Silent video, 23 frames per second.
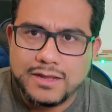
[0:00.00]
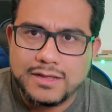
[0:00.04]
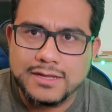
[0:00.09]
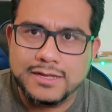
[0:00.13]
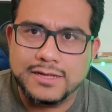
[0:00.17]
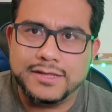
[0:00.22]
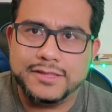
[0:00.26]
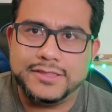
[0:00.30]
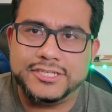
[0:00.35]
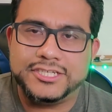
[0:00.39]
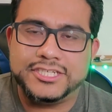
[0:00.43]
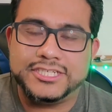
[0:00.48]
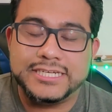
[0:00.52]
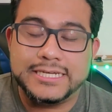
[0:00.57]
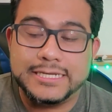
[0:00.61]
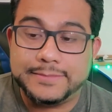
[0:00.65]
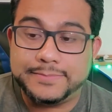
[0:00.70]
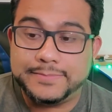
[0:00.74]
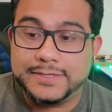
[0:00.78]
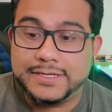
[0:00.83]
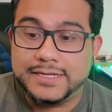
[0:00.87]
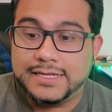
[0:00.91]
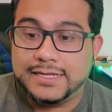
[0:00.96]
uh, the
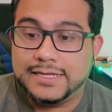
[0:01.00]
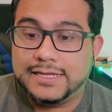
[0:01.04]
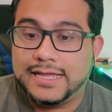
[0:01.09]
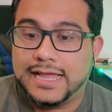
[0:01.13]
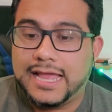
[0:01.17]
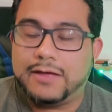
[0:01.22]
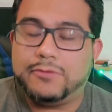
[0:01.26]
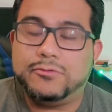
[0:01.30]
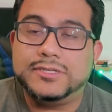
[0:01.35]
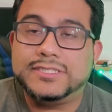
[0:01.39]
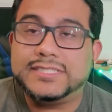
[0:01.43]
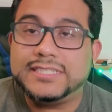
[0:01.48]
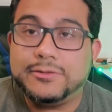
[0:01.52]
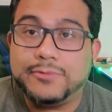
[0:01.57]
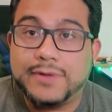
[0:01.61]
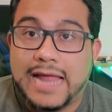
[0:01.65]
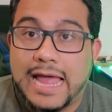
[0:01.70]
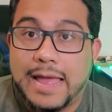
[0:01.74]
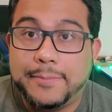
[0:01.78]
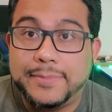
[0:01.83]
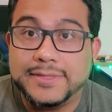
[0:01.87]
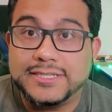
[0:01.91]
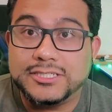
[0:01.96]
ship, and we'll see what
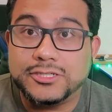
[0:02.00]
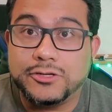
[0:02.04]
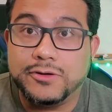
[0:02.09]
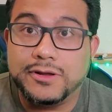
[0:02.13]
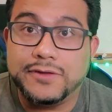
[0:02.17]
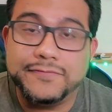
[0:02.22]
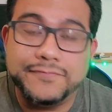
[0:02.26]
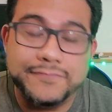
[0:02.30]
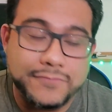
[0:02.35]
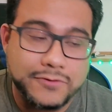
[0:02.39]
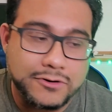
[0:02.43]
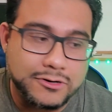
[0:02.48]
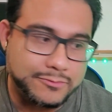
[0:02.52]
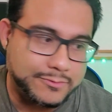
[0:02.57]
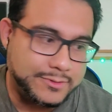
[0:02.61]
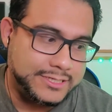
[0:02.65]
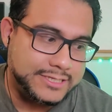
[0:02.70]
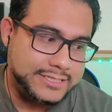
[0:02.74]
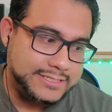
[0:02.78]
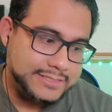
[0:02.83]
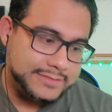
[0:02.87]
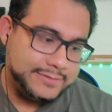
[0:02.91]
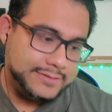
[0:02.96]
happens going forward.